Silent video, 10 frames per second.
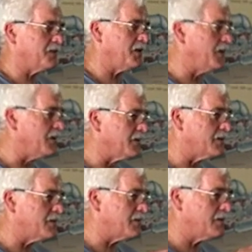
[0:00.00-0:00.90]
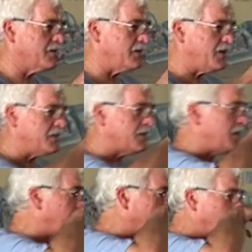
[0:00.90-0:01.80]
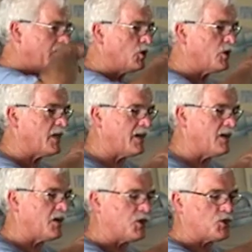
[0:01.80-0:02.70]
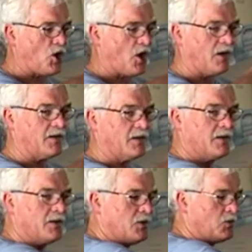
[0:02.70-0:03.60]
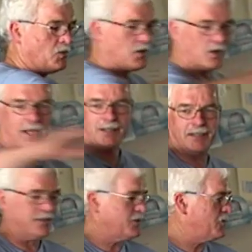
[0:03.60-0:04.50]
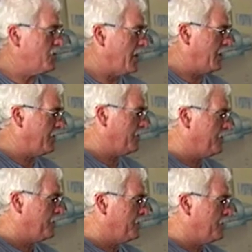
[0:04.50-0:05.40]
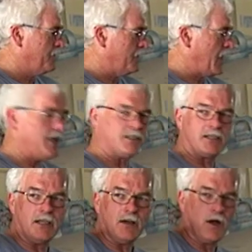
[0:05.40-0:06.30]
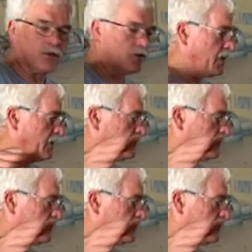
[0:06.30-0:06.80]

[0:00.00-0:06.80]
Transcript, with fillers: is DC, if you look at it on a chart, go like this, right? AC alternate